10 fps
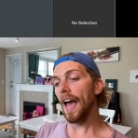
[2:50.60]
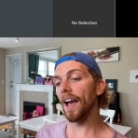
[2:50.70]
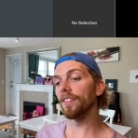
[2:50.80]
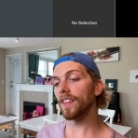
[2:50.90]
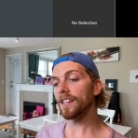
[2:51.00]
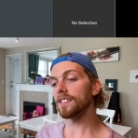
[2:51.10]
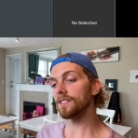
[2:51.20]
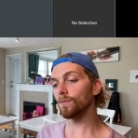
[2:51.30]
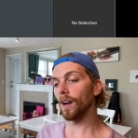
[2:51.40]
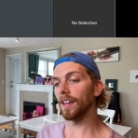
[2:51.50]
And
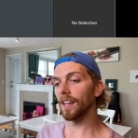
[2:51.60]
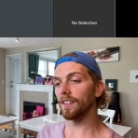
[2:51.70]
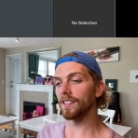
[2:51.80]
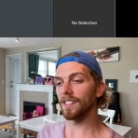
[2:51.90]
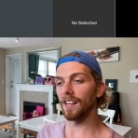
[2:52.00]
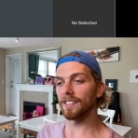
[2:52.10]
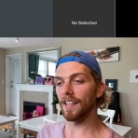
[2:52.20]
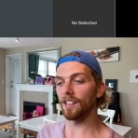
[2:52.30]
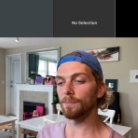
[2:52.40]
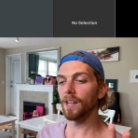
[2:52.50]
this right here, this kind of
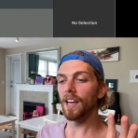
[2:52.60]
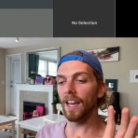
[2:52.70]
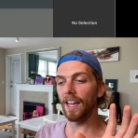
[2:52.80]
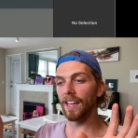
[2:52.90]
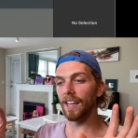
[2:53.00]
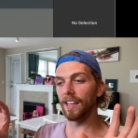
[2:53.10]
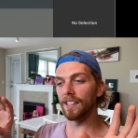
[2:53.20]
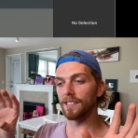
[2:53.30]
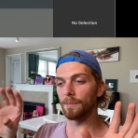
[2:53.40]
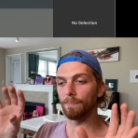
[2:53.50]
setup,
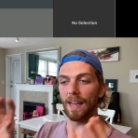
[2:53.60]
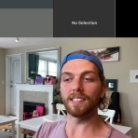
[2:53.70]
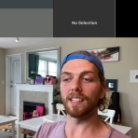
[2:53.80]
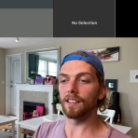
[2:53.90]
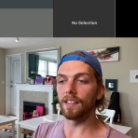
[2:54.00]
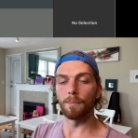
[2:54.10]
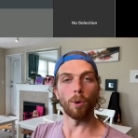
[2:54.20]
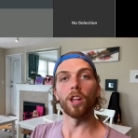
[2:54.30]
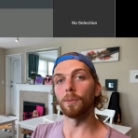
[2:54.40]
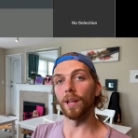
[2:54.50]
is basically the
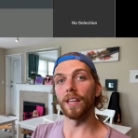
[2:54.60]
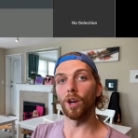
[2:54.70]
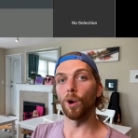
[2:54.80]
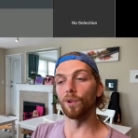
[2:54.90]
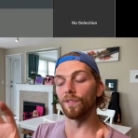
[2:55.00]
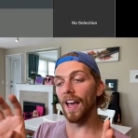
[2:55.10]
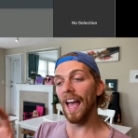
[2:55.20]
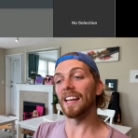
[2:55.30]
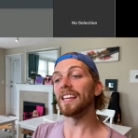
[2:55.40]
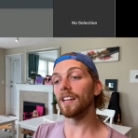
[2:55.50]
boilerplate code for
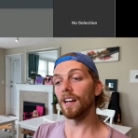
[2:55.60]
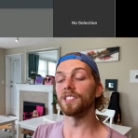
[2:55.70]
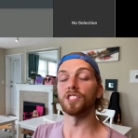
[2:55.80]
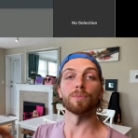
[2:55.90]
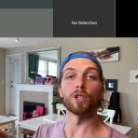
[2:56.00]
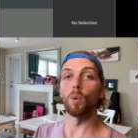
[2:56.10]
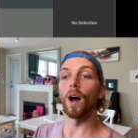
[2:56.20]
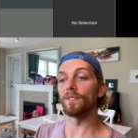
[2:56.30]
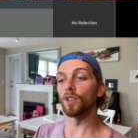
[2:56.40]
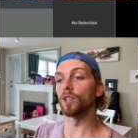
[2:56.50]
any custom
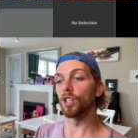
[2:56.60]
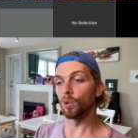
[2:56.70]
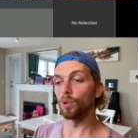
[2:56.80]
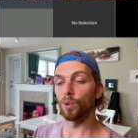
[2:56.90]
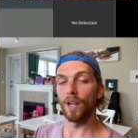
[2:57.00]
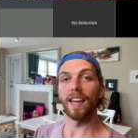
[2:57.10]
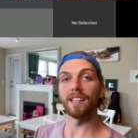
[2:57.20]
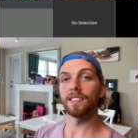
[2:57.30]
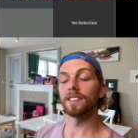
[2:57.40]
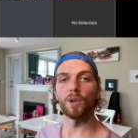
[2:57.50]
UI view that you
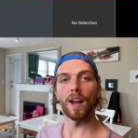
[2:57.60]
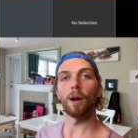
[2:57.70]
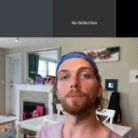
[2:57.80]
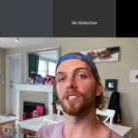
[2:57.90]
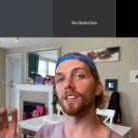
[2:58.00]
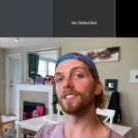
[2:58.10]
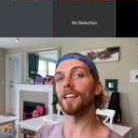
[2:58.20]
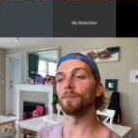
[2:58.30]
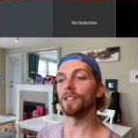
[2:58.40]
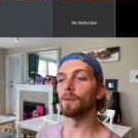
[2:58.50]
create. So now I'm just going to
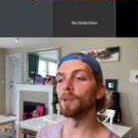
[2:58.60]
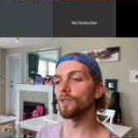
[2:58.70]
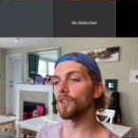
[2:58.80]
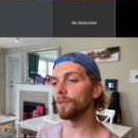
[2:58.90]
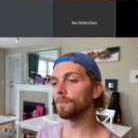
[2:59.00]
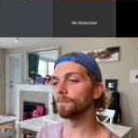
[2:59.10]
set up the image view.